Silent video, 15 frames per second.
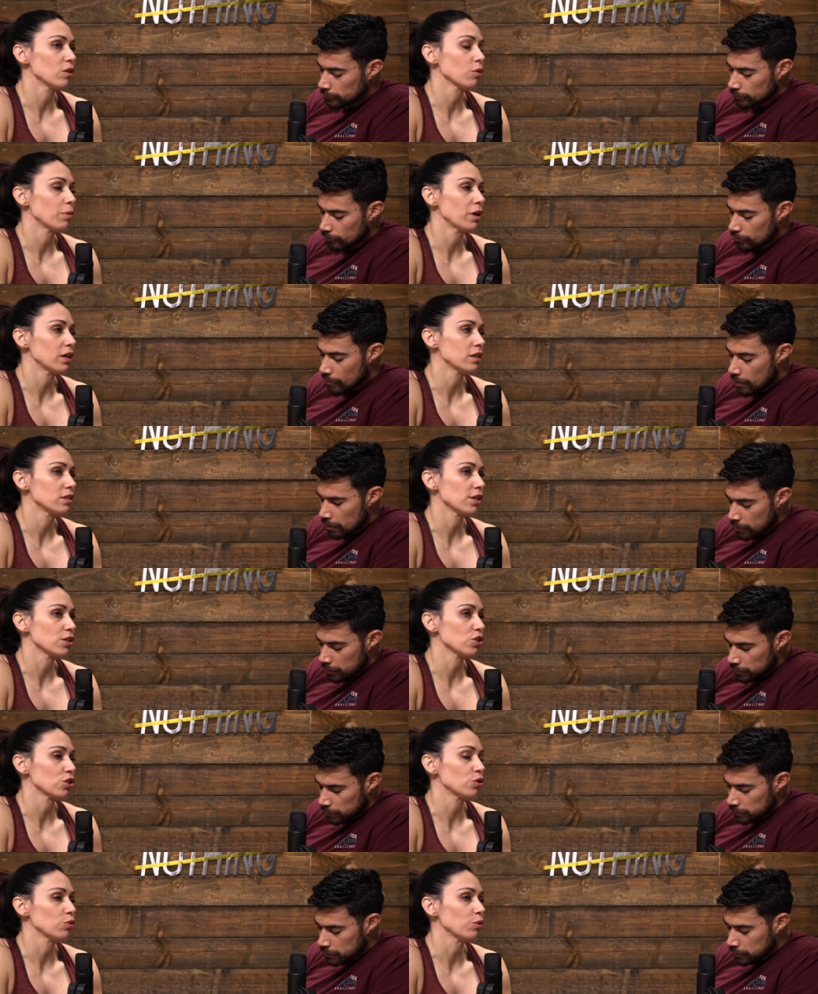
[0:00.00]
Speaker 1: or pay
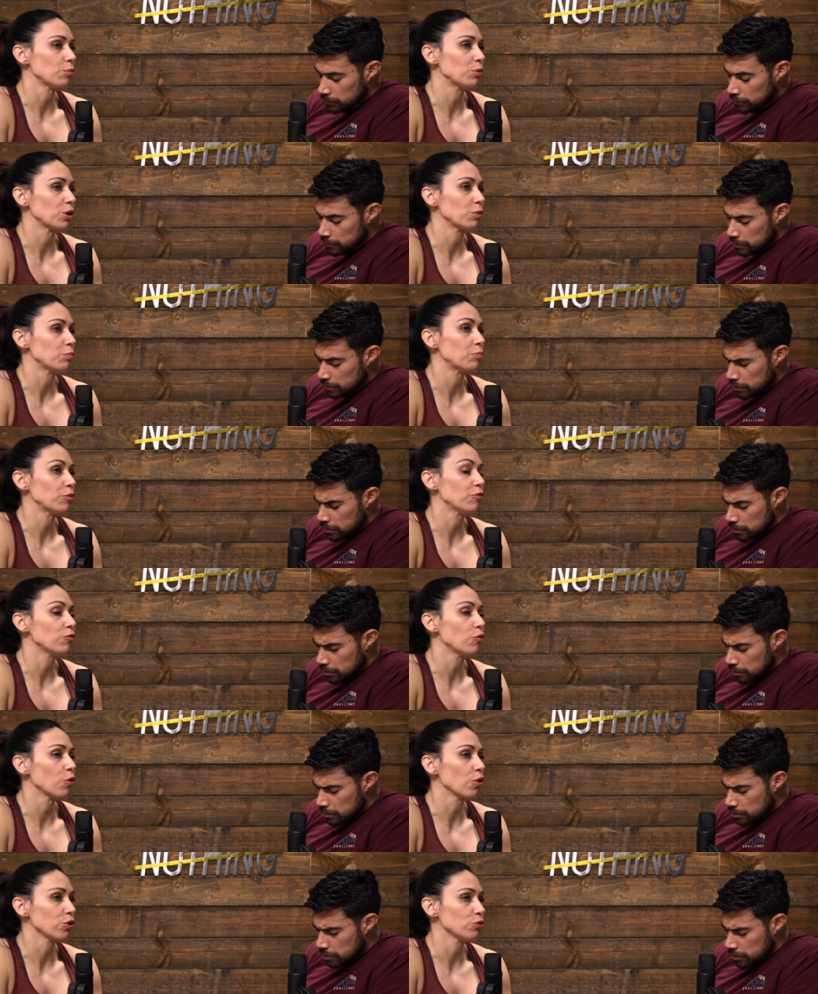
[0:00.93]
attention to a book
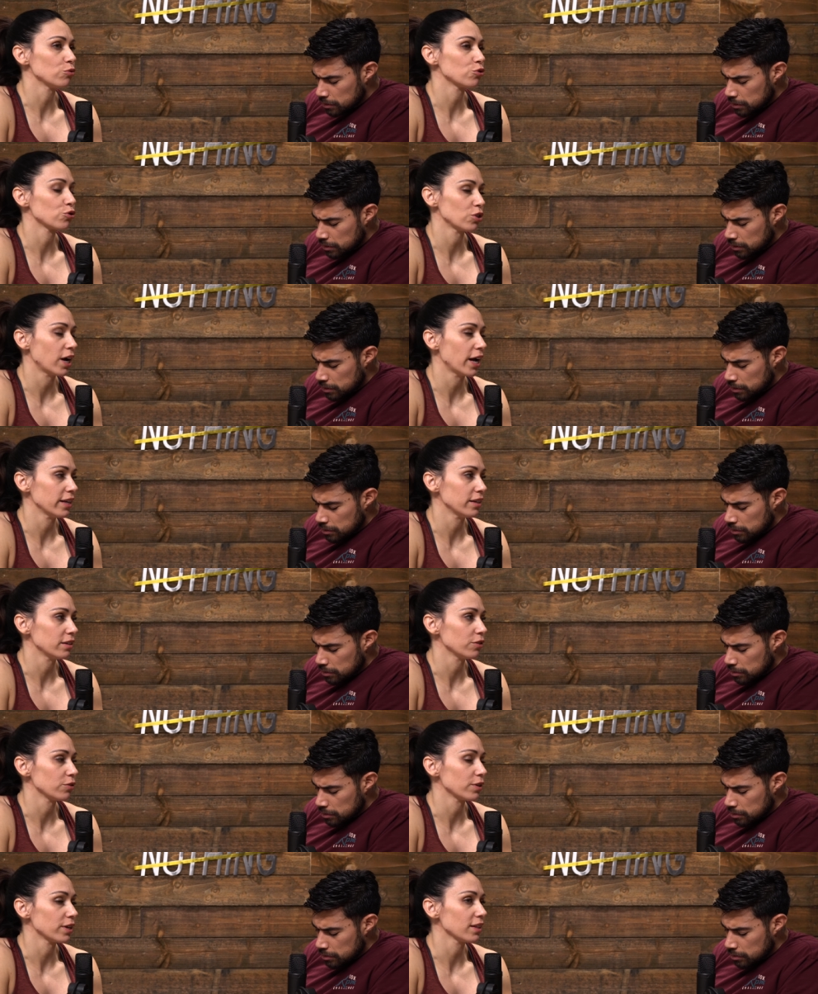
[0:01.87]
before you tried to
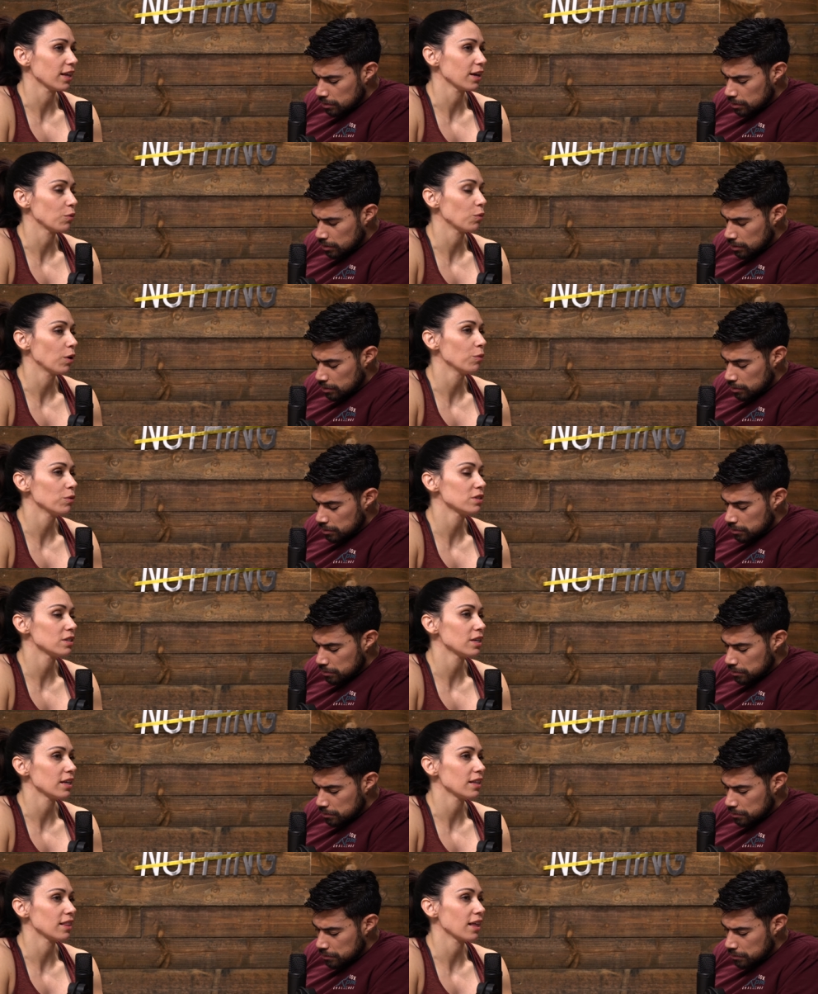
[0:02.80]
do it? Like, what
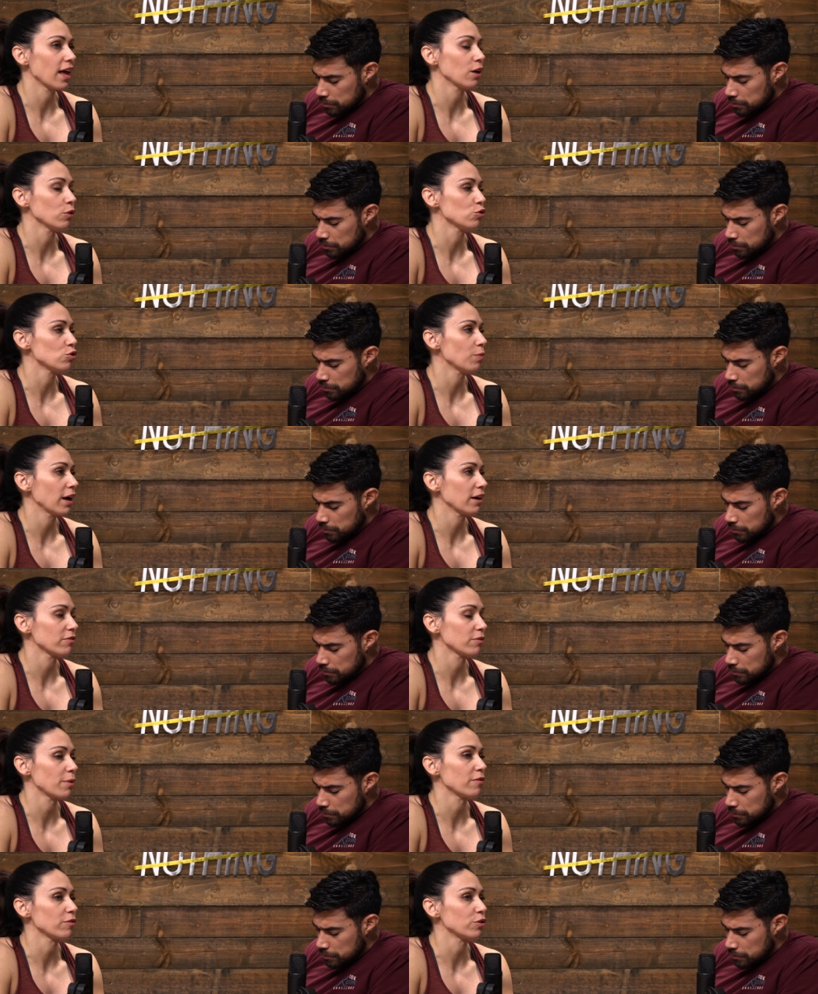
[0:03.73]
was it that held you back
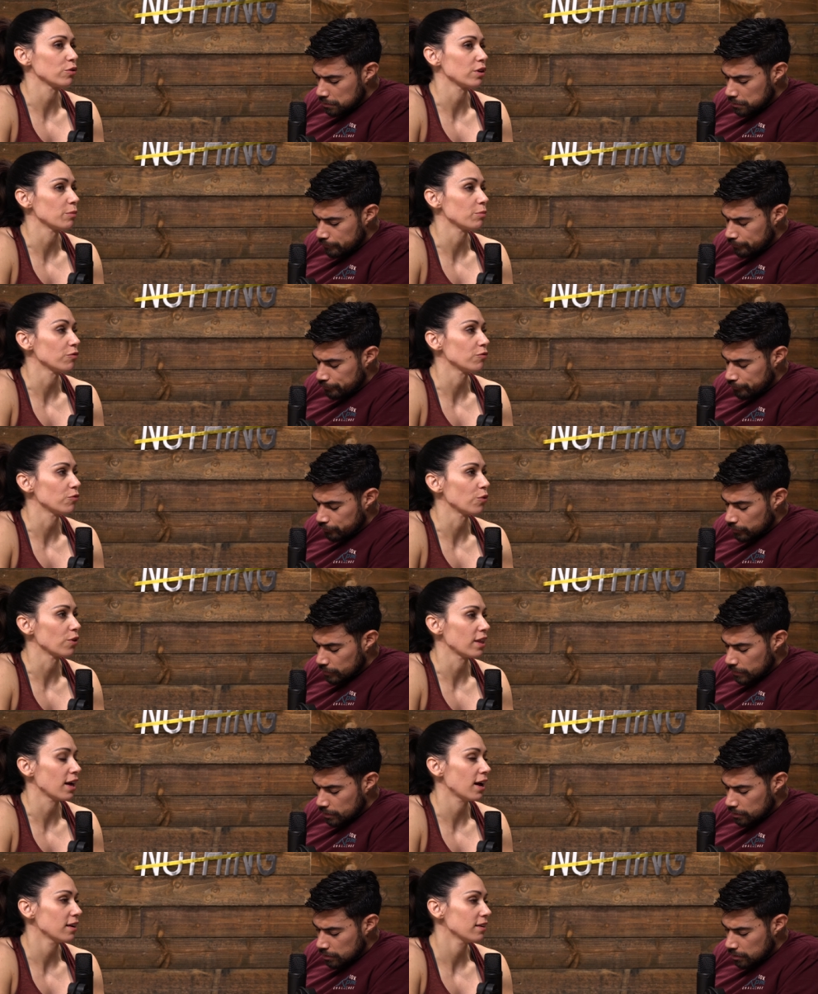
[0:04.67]
from ever doing it
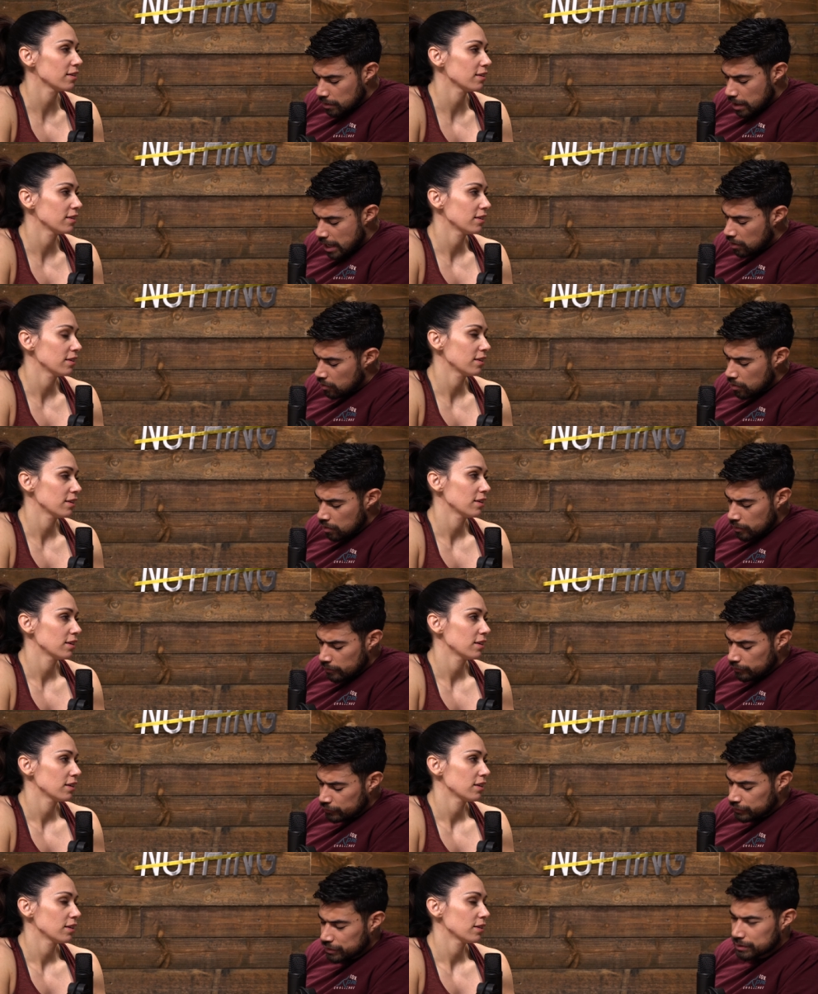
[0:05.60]
before that?
Speaker 2: I don't
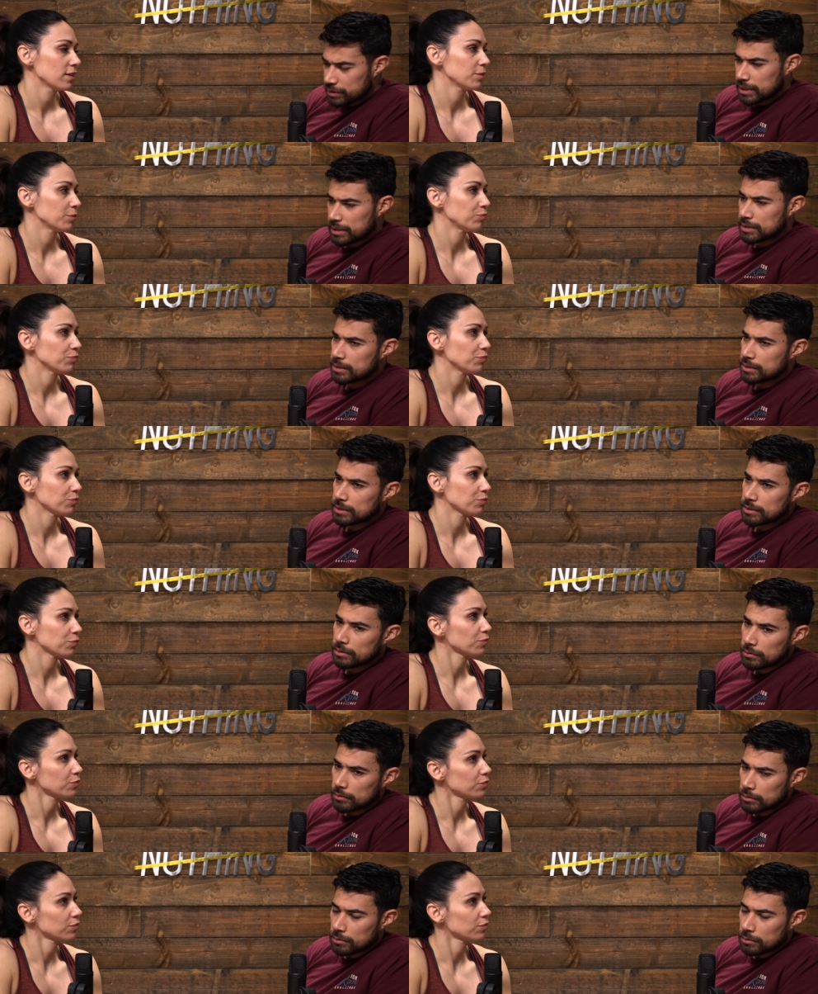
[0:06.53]
know. It was just like the,